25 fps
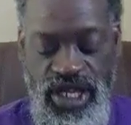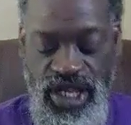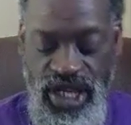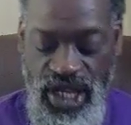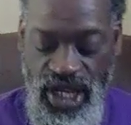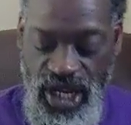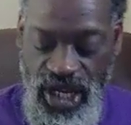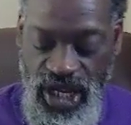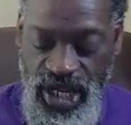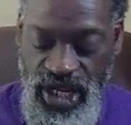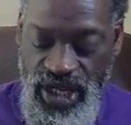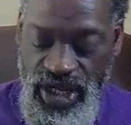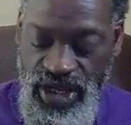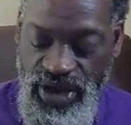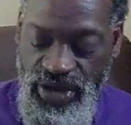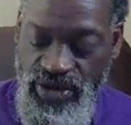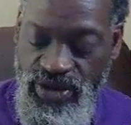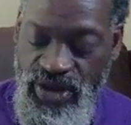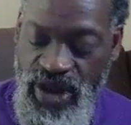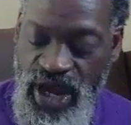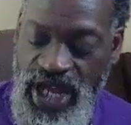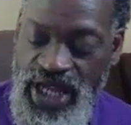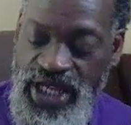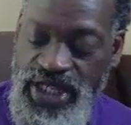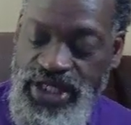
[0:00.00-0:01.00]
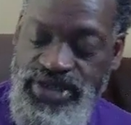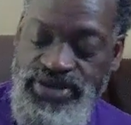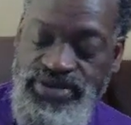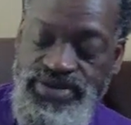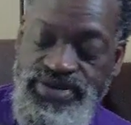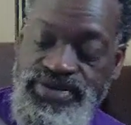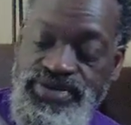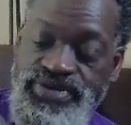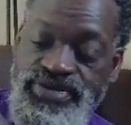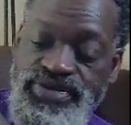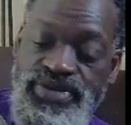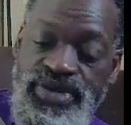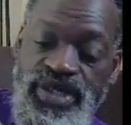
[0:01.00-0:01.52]
Yeah, you right.
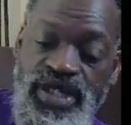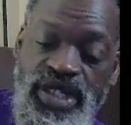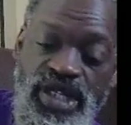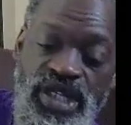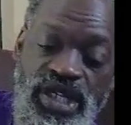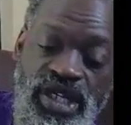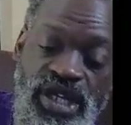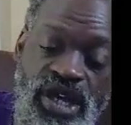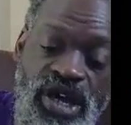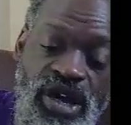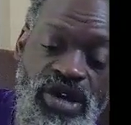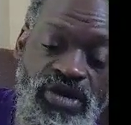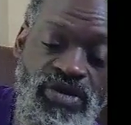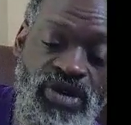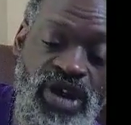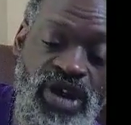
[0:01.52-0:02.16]
Y'all